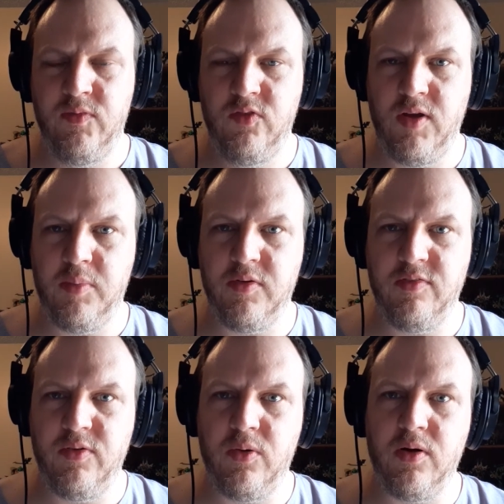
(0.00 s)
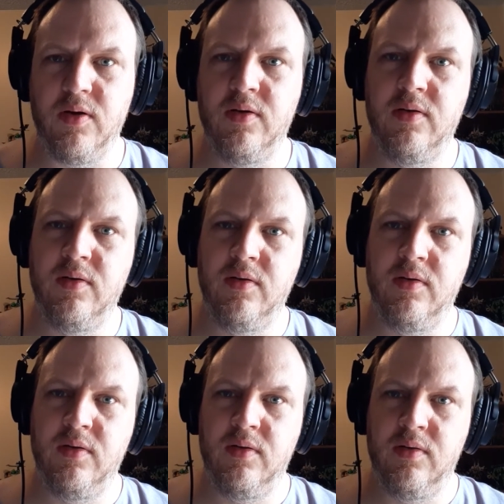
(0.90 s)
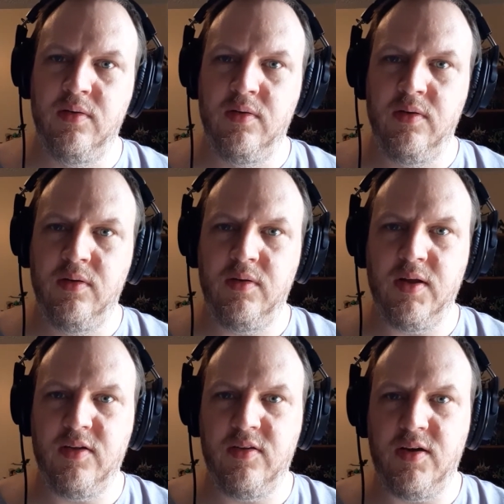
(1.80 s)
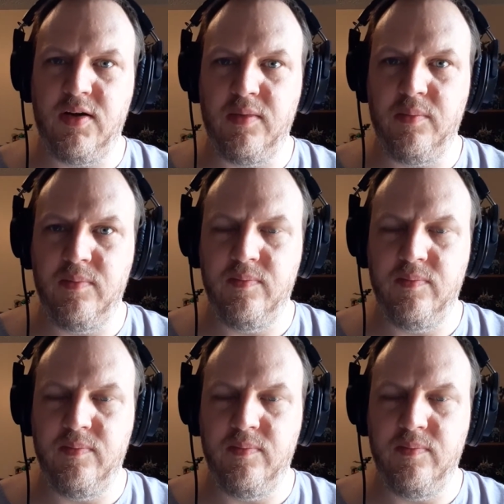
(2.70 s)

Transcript: Chapter 4 next time.